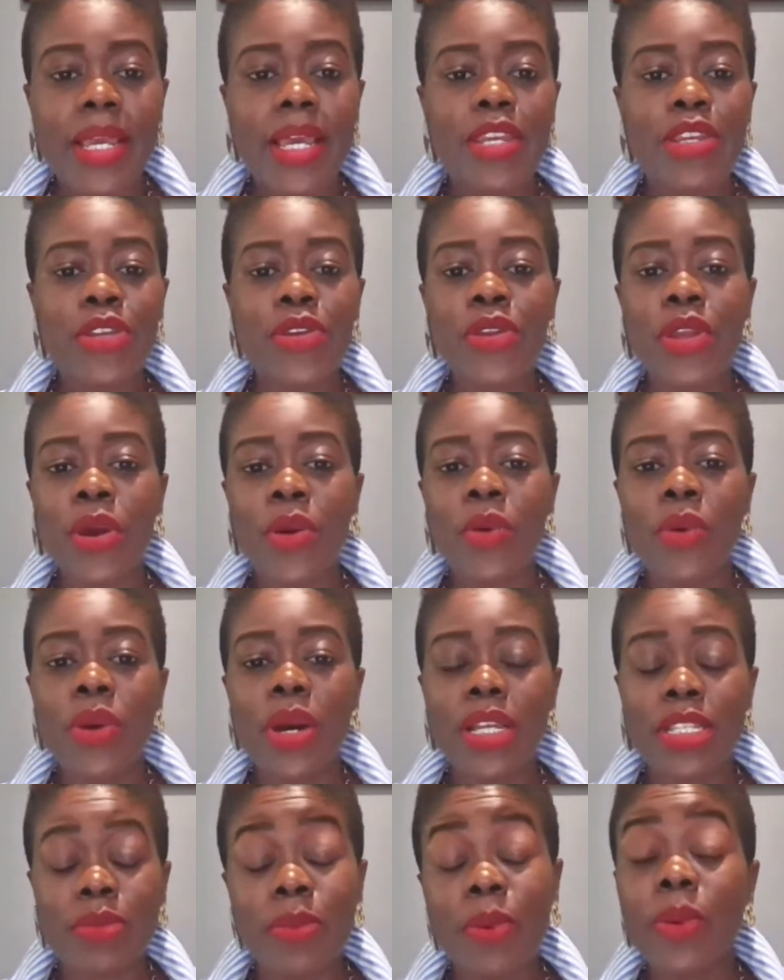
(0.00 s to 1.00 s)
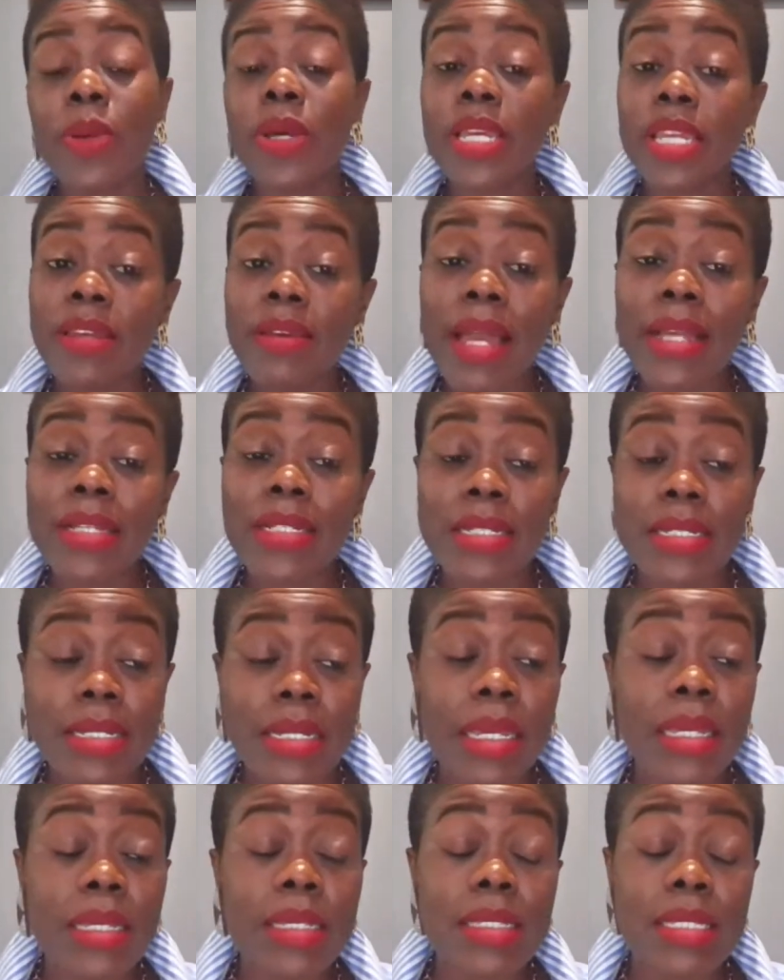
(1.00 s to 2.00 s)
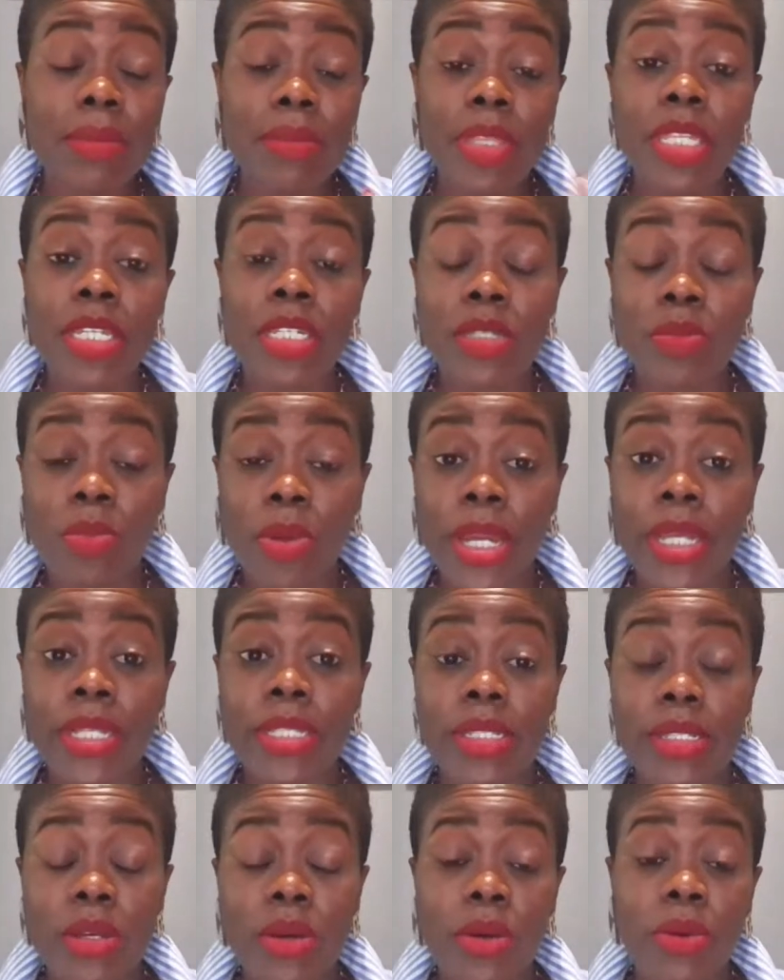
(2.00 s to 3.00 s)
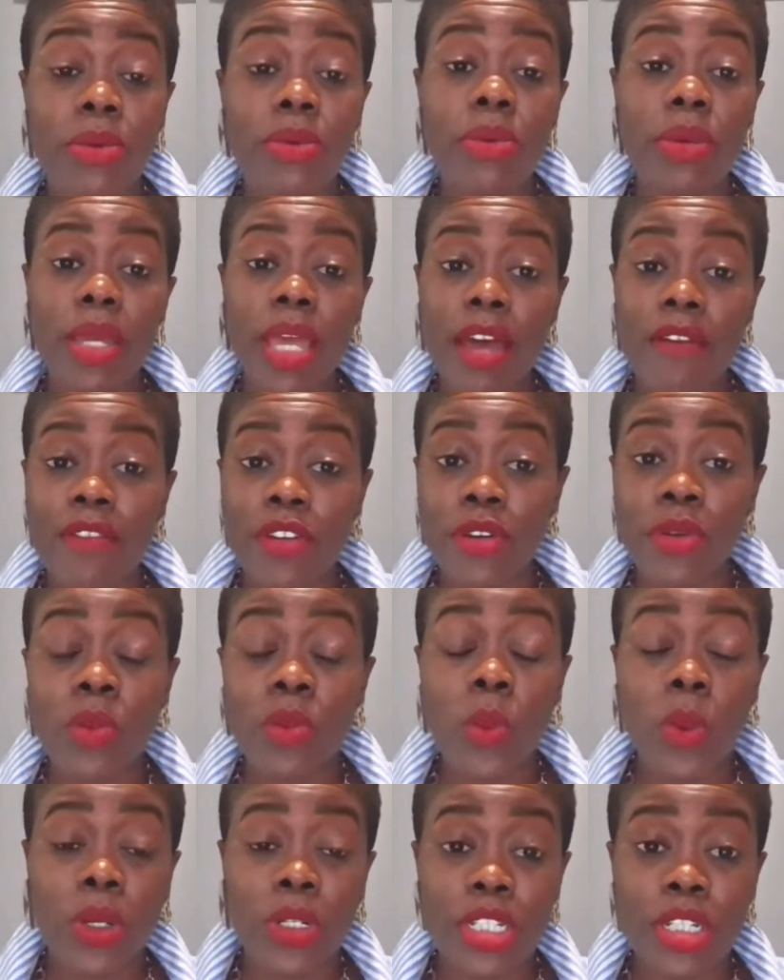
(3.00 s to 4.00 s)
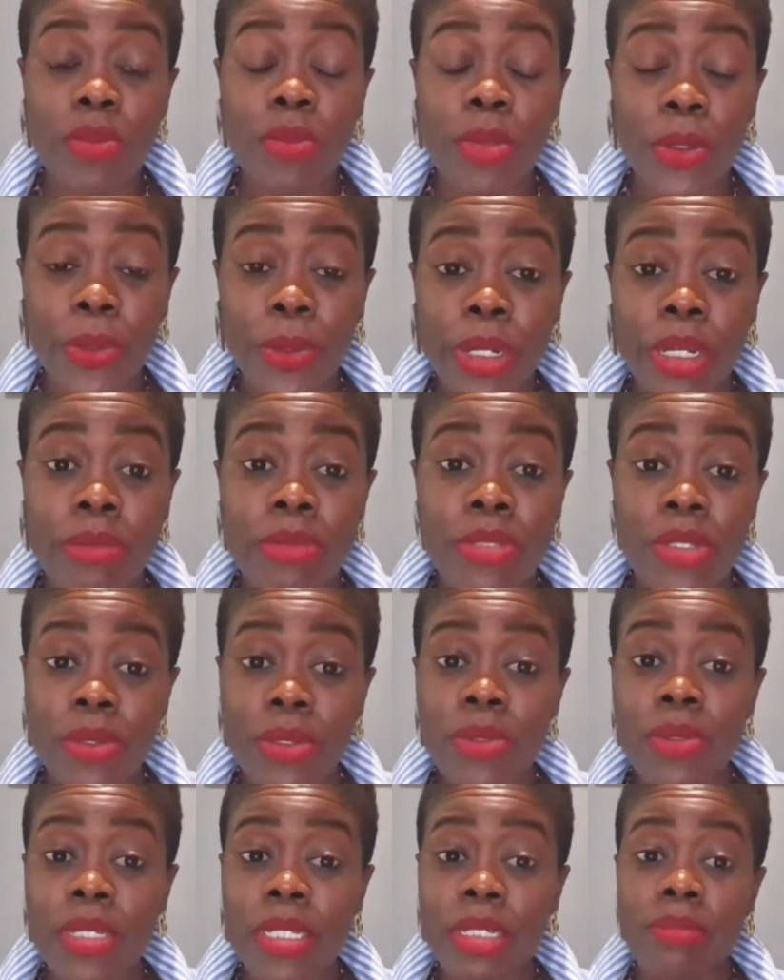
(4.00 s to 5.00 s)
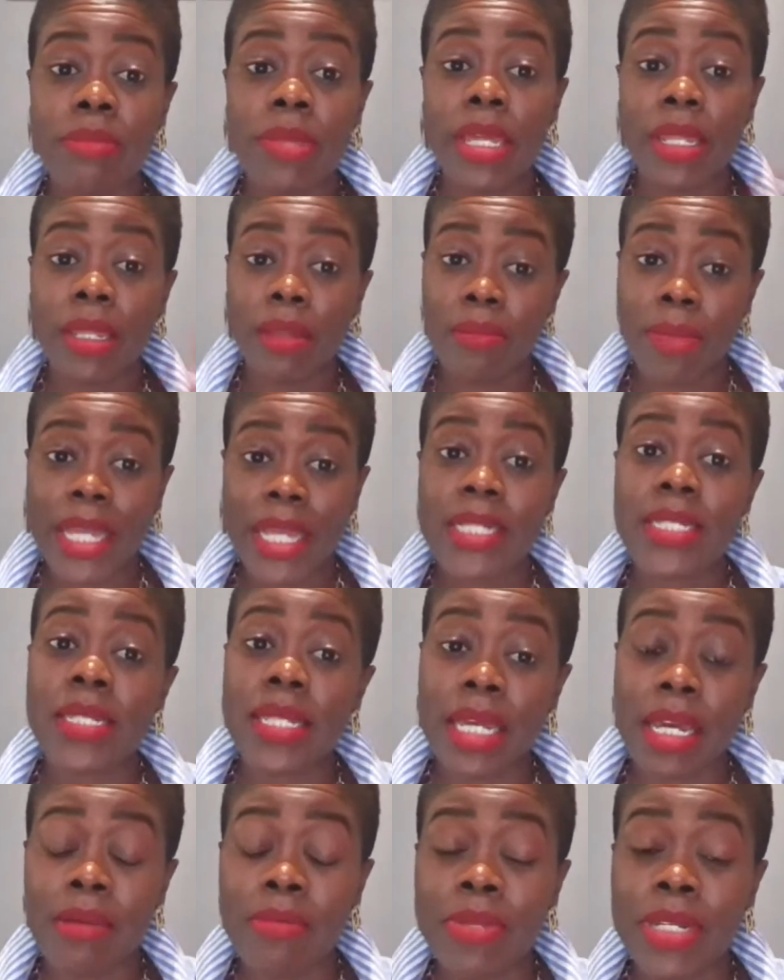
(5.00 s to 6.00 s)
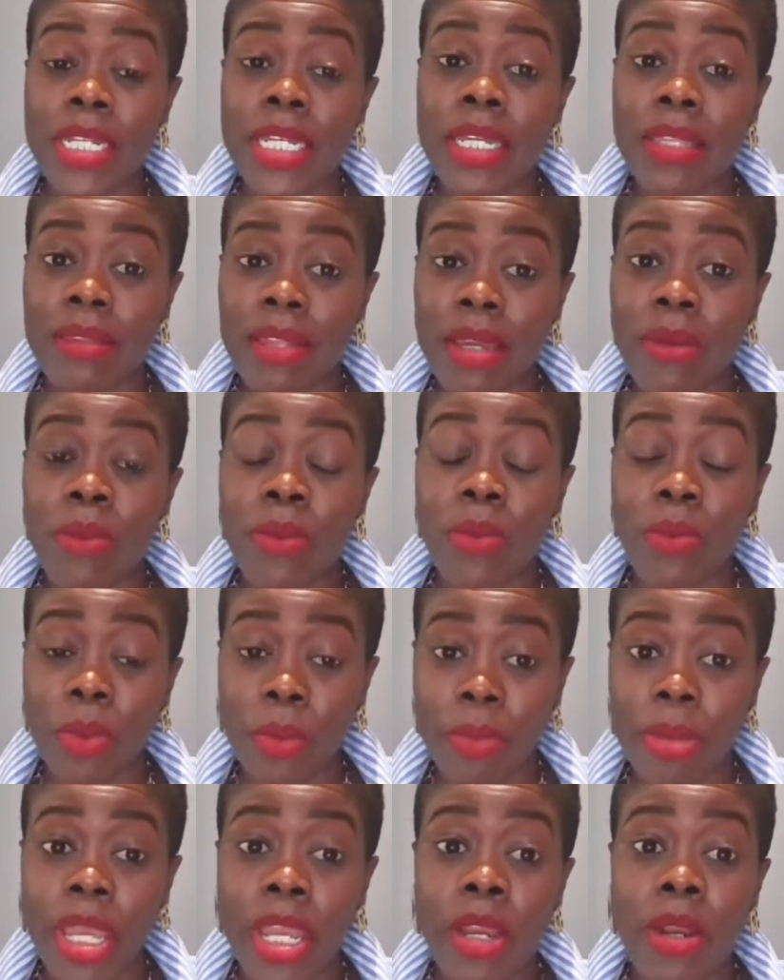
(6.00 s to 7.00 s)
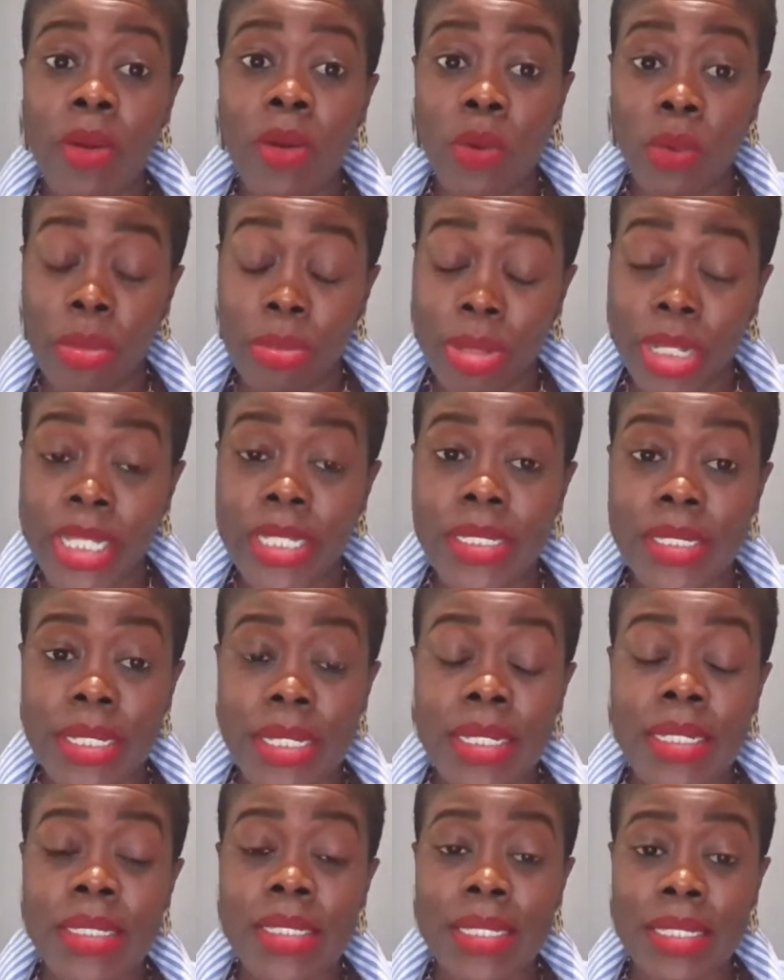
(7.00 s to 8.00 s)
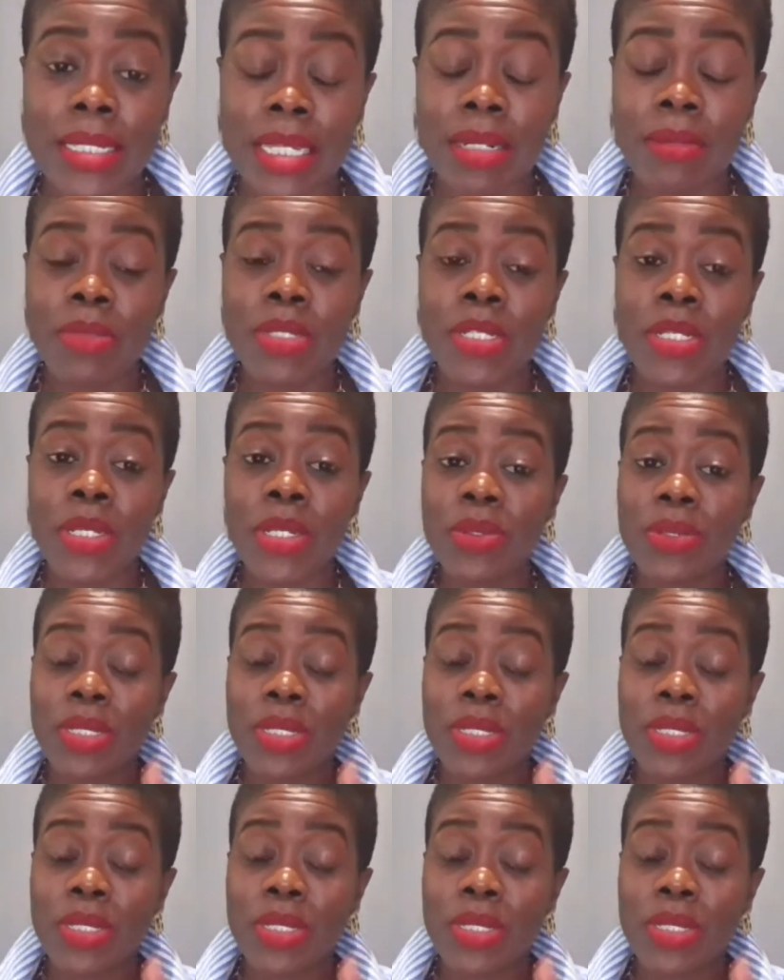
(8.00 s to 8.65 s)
you know, well, you actually say some of these brands though have good warranty programs, so you can mail it back to the company and they will repair or replace things and send them to you.